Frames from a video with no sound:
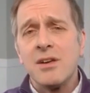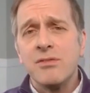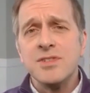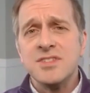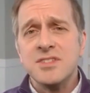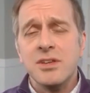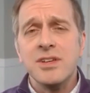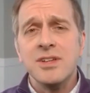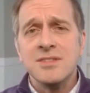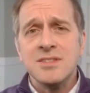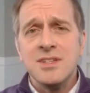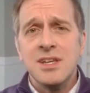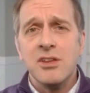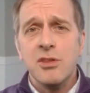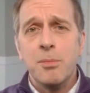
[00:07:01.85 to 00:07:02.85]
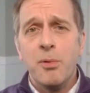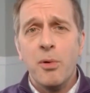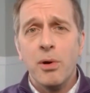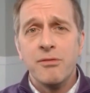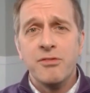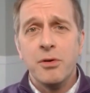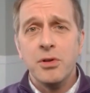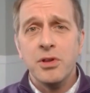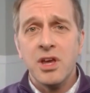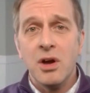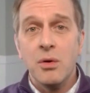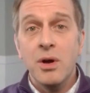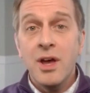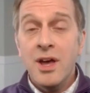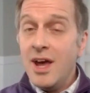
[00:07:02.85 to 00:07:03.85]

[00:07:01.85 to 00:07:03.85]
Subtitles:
of resiliency into the portfolio.